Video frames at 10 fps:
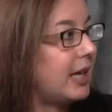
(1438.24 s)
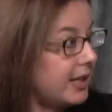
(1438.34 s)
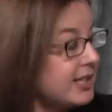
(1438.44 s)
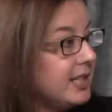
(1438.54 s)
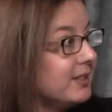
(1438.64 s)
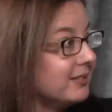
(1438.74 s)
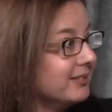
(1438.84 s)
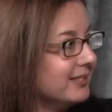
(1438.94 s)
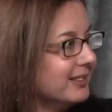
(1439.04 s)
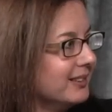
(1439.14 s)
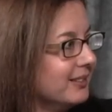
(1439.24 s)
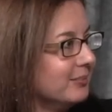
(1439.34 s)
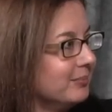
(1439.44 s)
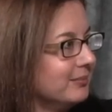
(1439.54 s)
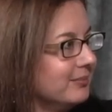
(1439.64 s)
and I did. And you
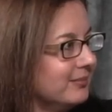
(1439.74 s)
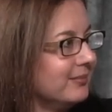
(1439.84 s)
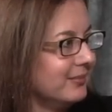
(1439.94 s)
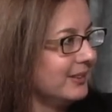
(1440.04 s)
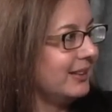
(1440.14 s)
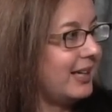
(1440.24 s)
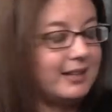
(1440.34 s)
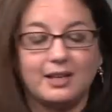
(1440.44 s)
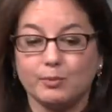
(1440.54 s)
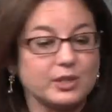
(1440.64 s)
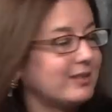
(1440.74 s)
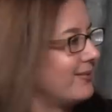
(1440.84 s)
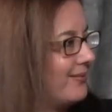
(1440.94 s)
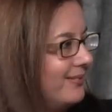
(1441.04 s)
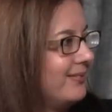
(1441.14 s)
did. And I was
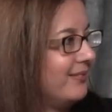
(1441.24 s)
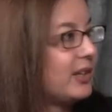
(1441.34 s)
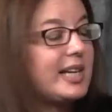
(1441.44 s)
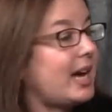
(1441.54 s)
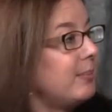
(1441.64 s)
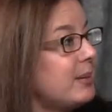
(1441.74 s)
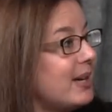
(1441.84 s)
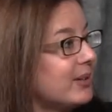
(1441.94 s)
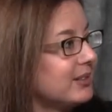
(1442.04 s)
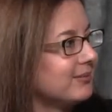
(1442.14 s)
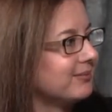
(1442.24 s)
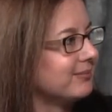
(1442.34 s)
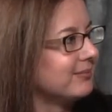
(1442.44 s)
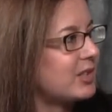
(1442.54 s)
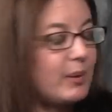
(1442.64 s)
very happy about
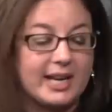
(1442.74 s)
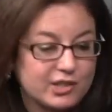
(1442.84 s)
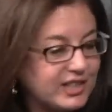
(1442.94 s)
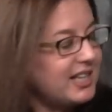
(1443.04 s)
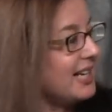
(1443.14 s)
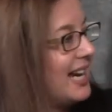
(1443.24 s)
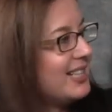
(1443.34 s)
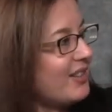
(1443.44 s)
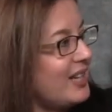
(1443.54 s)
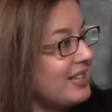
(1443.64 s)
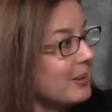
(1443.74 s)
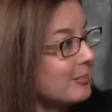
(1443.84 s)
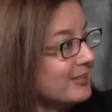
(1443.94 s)
it. so I actually kind of had to thank him.